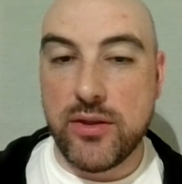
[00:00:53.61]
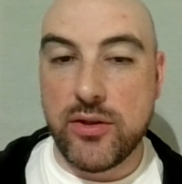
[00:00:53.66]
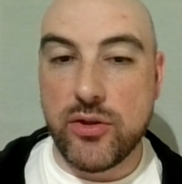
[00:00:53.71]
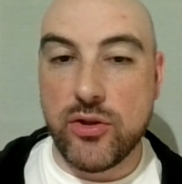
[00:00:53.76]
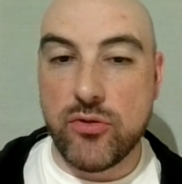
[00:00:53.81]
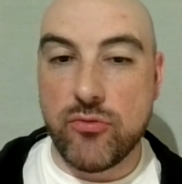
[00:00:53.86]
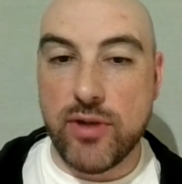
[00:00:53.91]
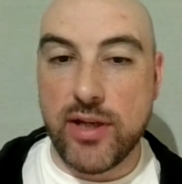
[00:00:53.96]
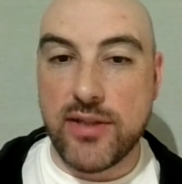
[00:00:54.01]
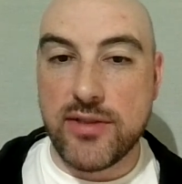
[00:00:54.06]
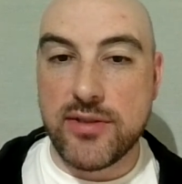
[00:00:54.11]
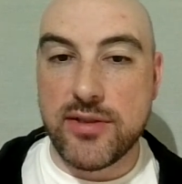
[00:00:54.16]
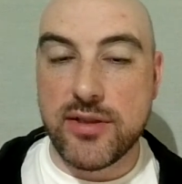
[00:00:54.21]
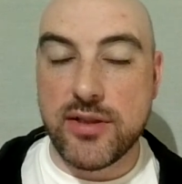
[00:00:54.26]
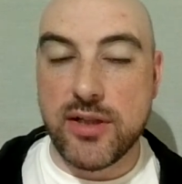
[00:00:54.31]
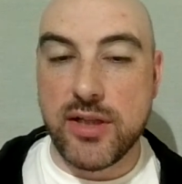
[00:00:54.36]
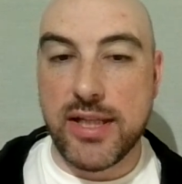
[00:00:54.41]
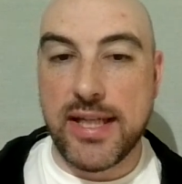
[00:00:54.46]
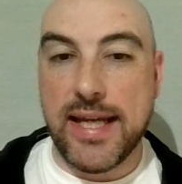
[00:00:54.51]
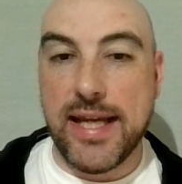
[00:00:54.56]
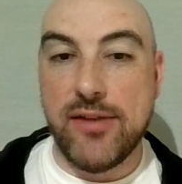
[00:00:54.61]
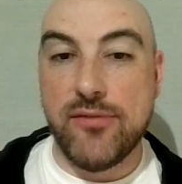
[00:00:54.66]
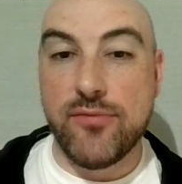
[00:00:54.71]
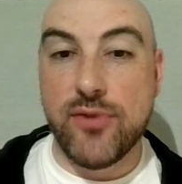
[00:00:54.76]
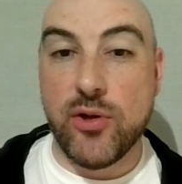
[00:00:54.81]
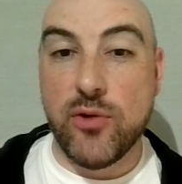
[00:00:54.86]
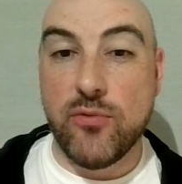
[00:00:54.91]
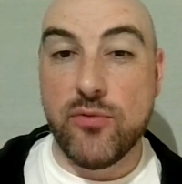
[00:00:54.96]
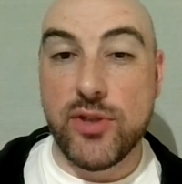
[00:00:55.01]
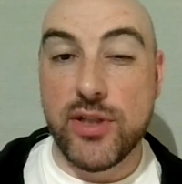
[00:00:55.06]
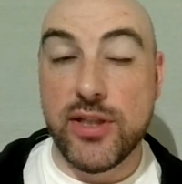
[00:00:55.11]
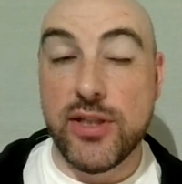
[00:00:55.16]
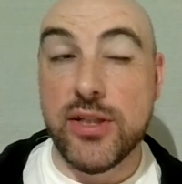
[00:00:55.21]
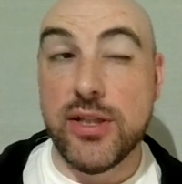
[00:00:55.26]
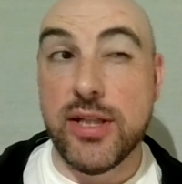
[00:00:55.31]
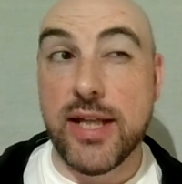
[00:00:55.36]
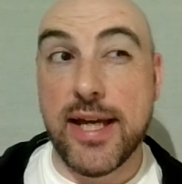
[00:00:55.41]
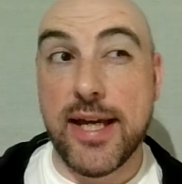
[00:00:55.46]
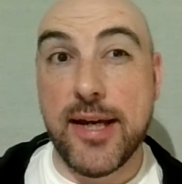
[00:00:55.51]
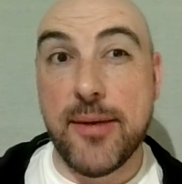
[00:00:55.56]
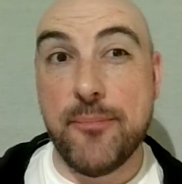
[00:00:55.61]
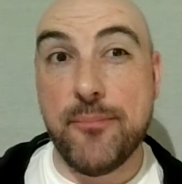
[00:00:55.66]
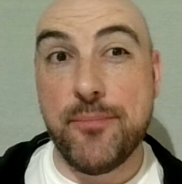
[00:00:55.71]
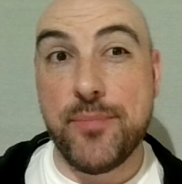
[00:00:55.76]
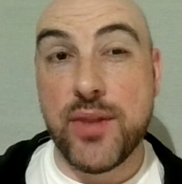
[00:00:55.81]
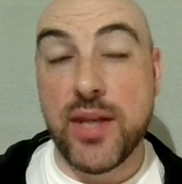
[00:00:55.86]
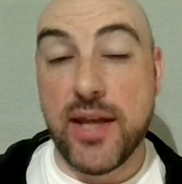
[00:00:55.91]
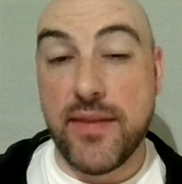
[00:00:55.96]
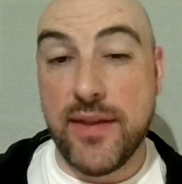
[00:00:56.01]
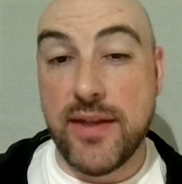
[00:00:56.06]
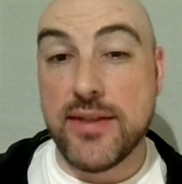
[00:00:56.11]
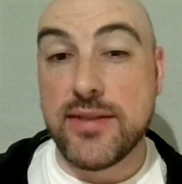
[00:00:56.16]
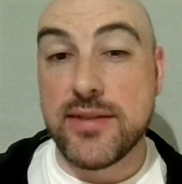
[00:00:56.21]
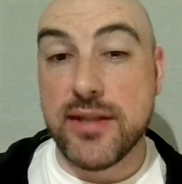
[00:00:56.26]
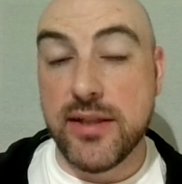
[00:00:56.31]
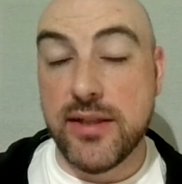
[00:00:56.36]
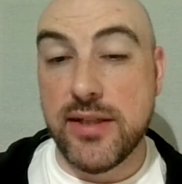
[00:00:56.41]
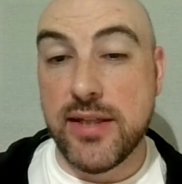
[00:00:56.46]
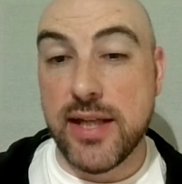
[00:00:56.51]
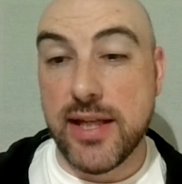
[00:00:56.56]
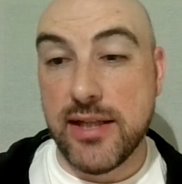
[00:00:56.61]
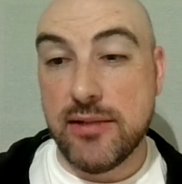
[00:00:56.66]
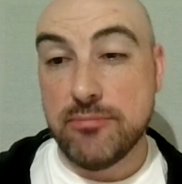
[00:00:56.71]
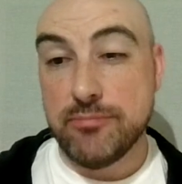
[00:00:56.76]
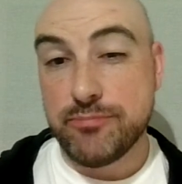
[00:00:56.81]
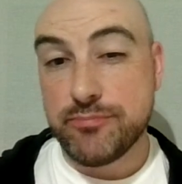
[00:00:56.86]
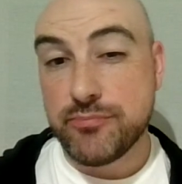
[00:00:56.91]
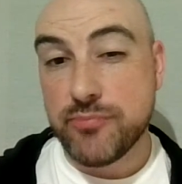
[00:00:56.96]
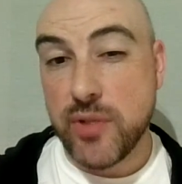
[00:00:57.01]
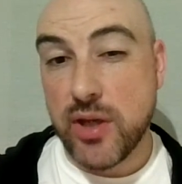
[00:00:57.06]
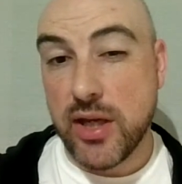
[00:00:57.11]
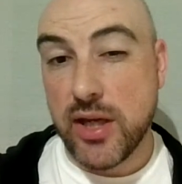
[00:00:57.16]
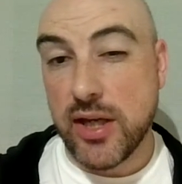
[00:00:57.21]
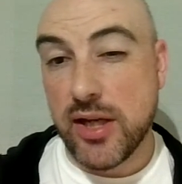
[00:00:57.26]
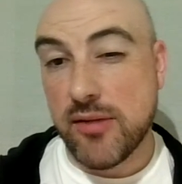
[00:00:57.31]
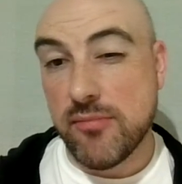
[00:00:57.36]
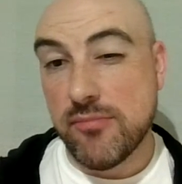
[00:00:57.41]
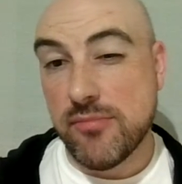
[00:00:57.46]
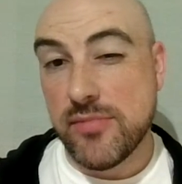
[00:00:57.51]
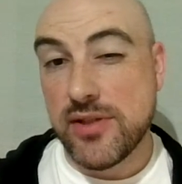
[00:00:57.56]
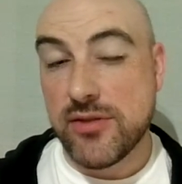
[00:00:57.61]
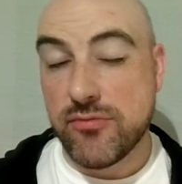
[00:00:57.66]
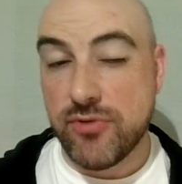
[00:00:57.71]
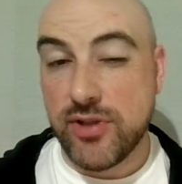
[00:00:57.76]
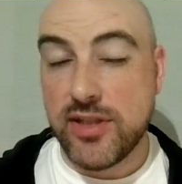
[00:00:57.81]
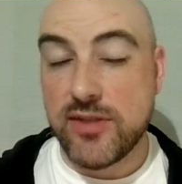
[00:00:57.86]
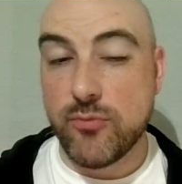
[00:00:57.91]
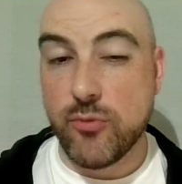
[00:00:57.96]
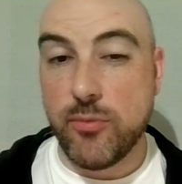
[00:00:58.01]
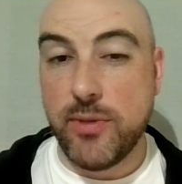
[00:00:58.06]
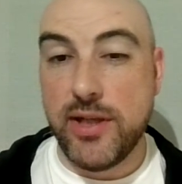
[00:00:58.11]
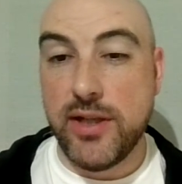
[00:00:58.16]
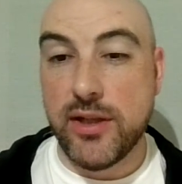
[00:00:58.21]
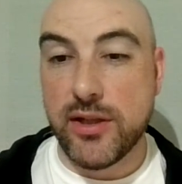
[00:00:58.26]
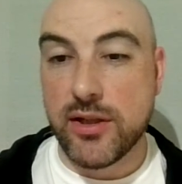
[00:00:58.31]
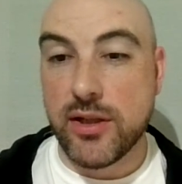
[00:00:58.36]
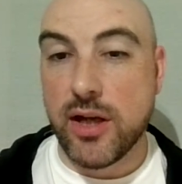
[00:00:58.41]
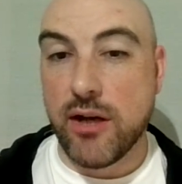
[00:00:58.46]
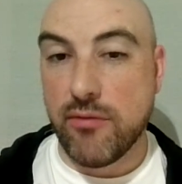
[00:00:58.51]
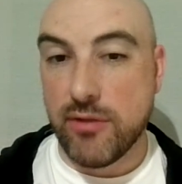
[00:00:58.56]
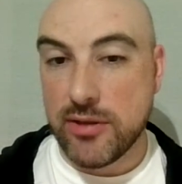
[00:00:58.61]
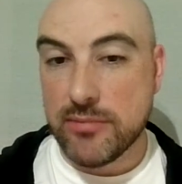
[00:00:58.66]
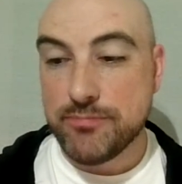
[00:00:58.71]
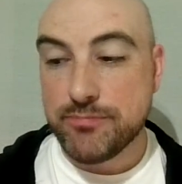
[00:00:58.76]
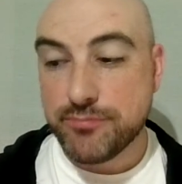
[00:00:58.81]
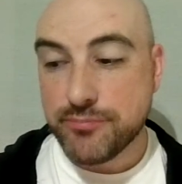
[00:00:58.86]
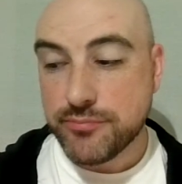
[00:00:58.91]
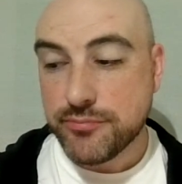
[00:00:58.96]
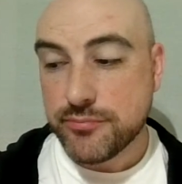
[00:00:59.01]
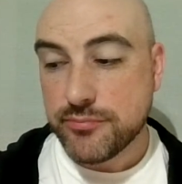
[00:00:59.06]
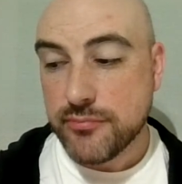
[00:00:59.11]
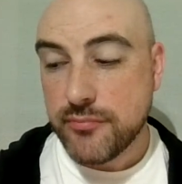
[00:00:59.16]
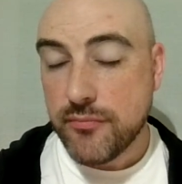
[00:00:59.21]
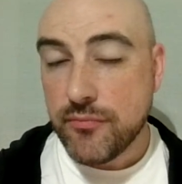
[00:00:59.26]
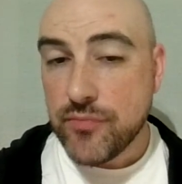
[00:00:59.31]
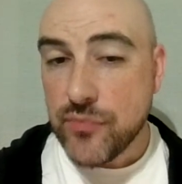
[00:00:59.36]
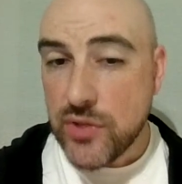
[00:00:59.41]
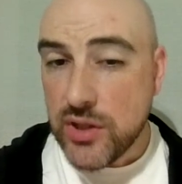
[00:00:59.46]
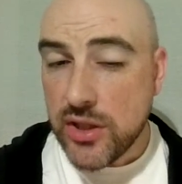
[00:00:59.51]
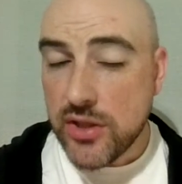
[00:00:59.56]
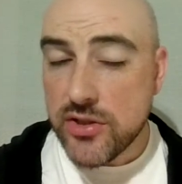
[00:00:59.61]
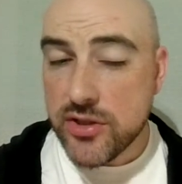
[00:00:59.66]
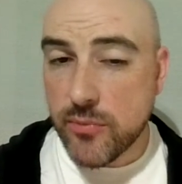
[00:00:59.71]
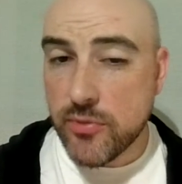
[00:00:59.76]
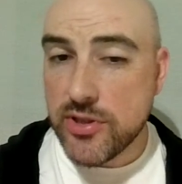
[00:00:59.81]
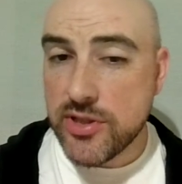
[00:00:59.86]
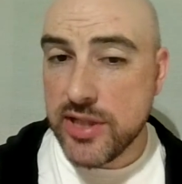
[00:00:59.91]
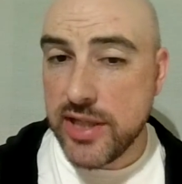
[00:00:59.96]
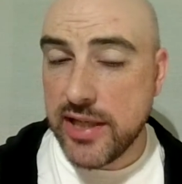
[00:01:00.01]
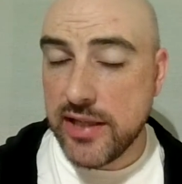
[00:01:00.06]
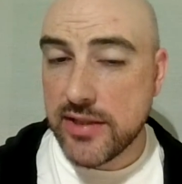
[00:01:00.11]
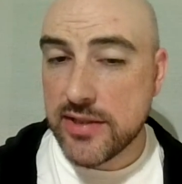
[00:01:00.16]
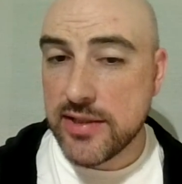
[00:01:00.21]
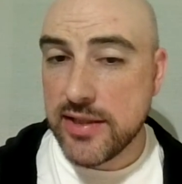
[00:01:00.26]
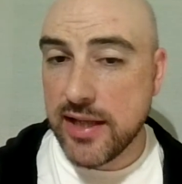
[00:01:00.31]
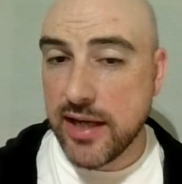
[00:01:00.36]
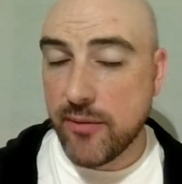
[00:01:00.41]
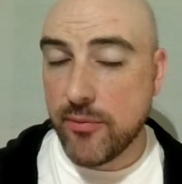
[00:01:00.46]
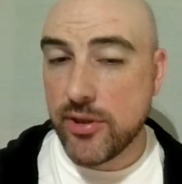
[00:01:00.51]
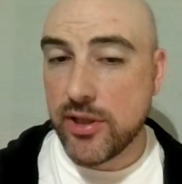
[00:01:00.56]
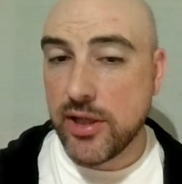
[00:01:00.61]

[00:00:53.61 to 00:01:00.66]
good race to kind of get involved in. And then Sunday, there's a reasonable meeting at Curragh. So we'll see how we